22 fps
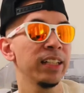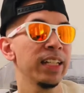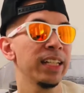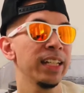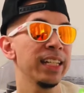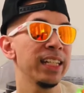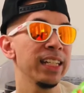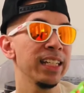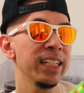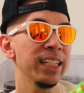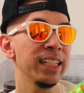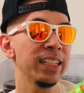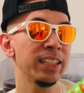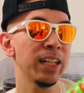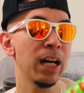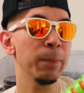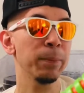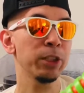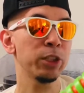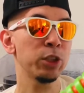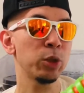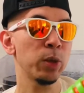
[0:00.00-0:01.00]
the
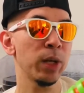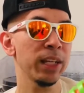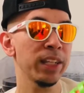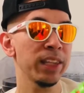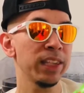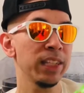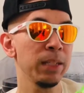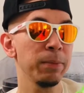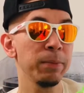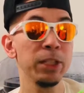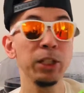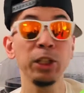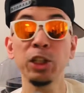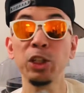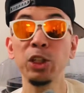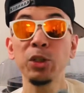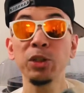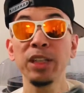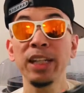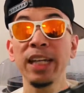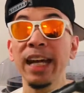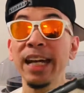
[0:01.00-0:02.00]
Zombie Strike theme, and you can
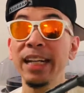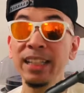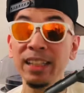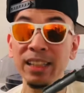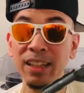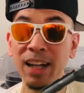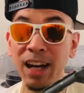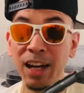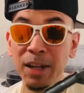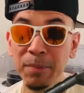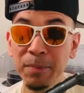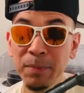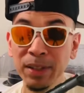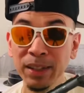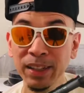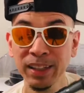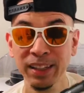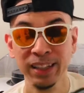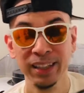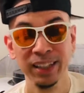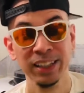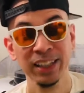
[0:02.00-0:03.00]
use it anytime,
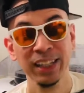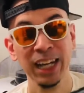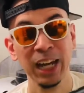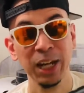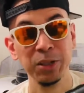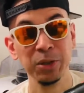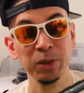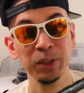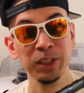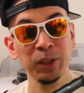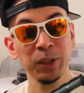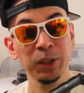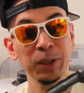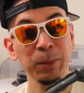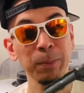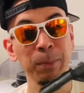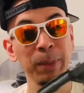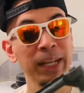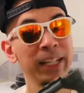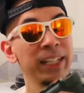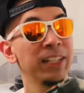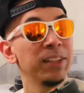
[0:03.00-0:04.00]
casually or
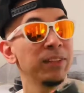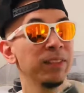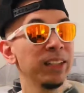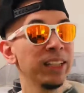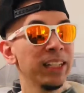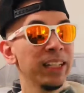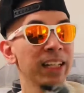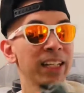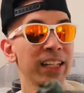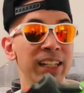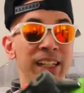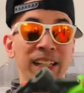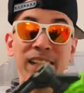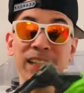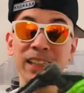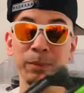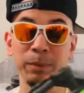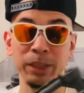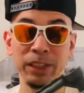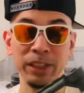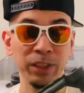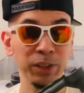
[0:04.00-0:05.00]
competitively. Let
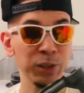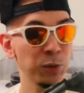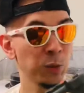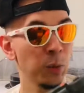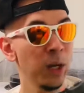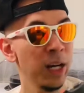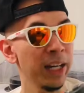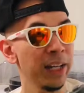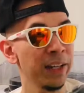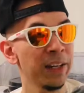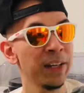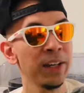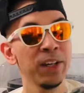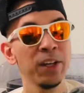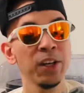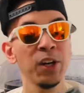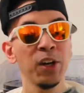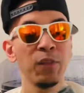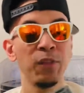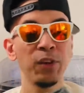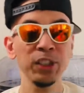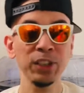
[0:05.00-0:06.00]
me tell you why.
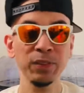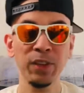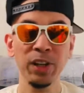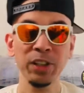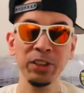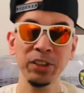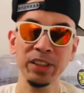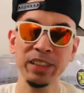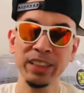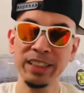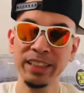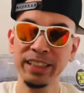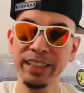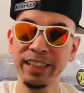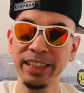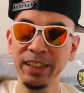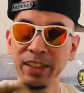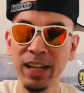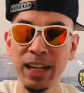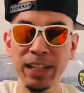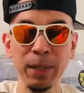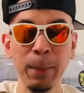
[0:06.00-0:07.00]
First of all, as you can see
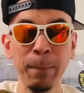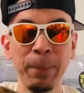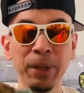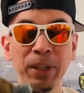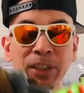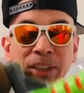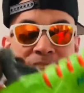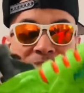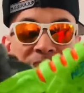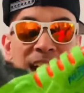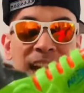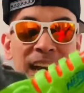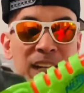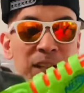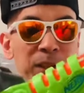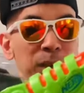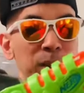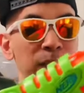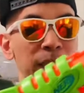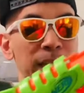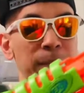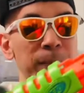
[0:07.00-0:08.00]
here, it has a built-in
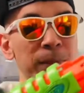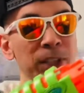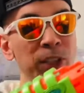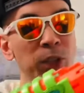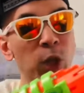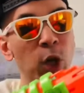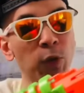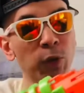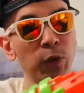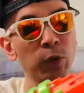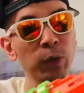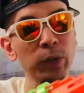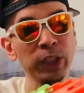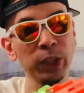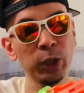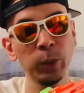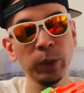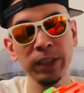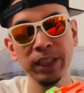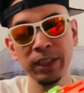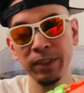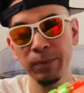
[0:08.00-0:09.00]
handle, and I'm going to go over really
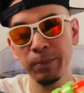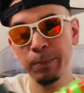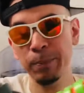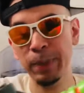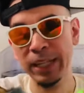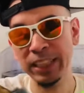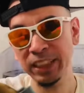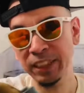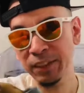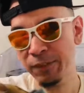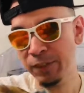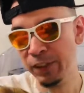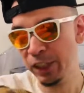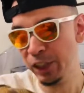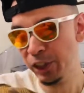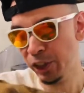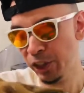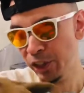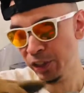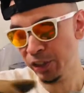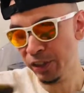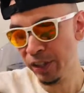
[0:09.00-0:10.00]
quickly the basic
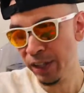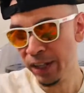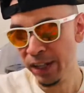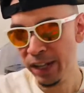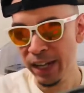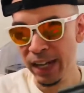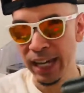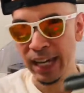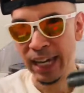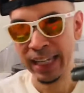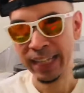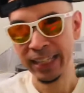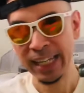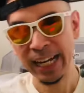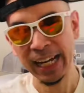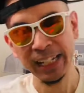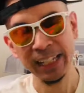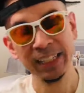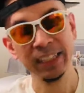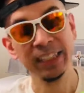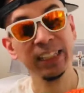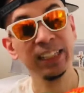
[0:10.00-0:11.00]
features, and that
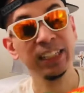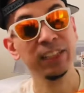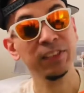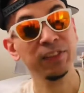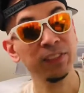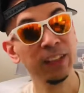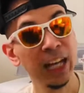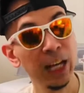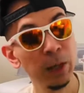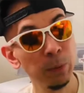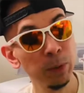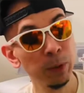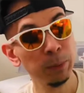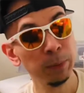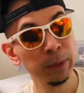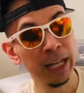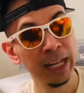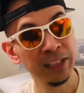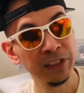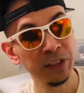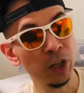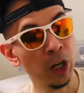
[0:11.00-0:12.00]
is it is flywheel
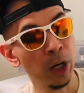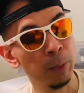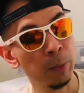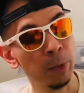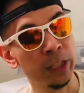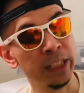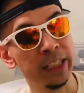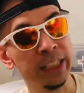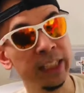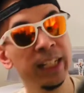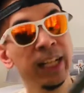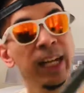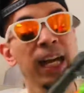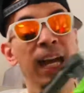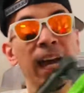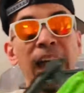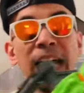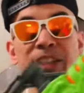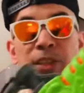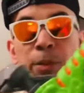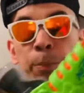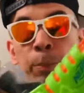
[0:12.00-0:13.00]
blaster operated,
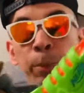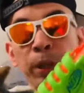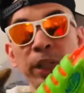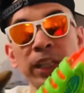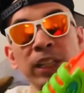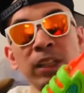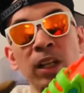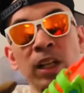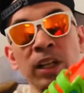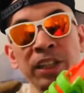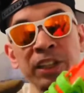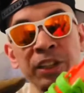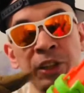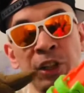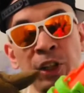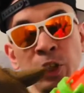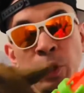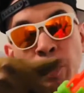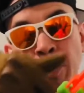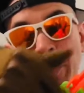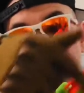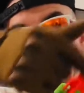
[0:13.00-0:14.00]
has a pretty long
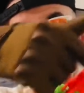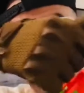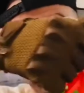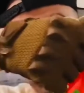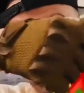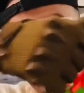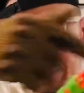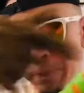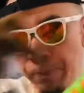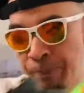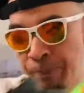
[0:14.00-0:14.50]
internal barrel,